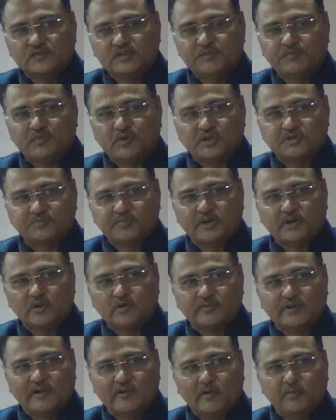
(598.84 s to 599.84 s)
the prospect
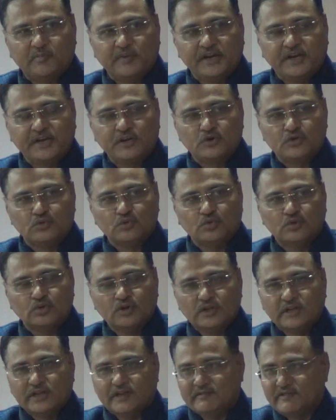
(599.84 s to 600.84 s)
of developing into
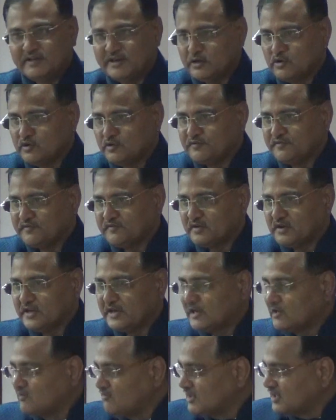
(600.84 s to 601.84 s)
a very good
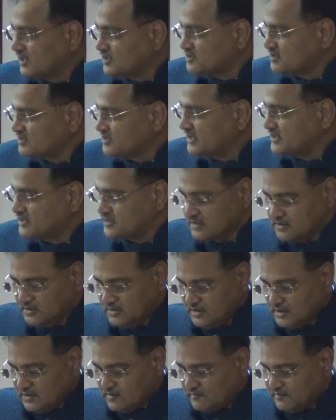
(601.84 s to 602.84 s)
aquaculture center.
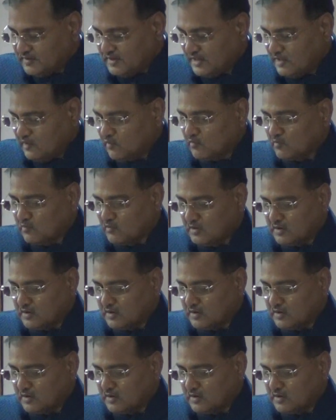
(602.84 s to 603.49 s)
We have